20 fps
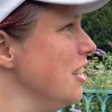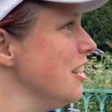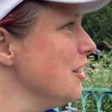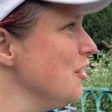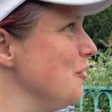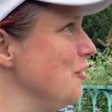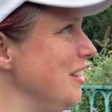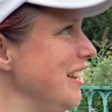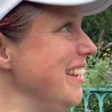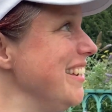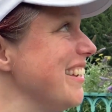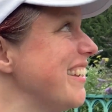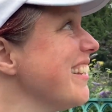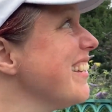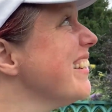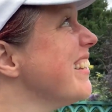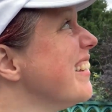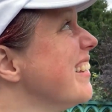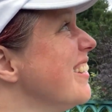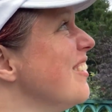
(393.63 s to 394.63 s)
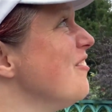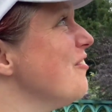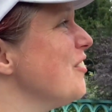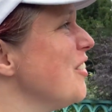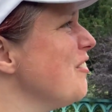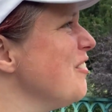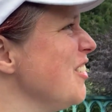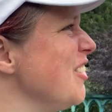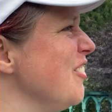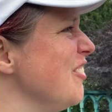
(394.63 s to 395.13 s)
Unique,
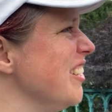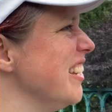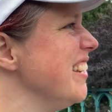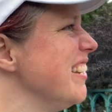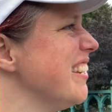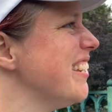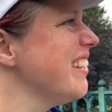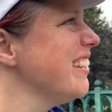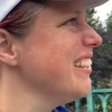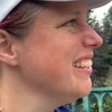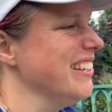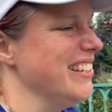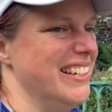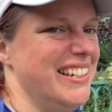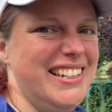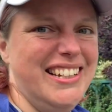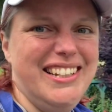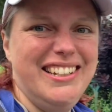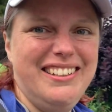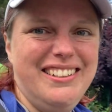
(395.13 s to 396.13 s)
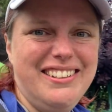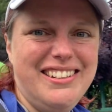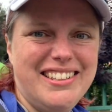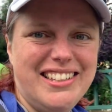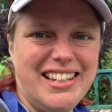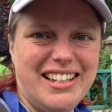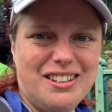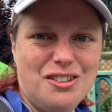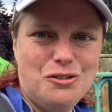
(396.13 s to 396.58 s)
very unique. Look at that,